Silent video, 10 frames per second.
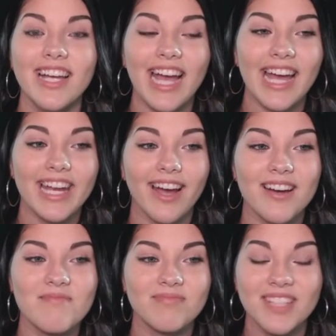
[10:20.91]

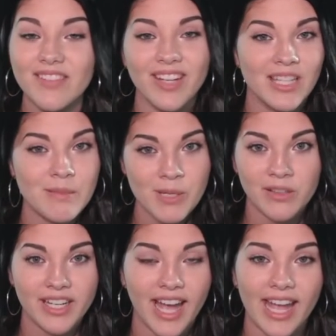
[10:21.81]
and leaving in the middle
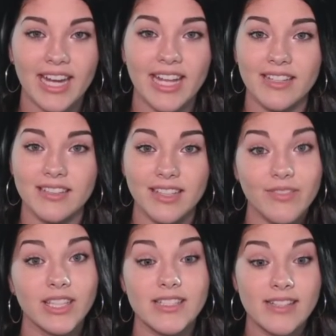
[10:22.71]
of the night and
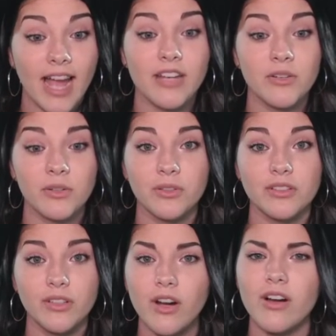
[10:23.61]
leaving this
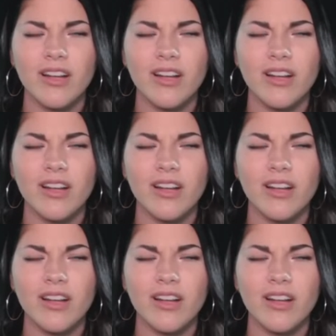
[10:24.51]
9-year-old girl,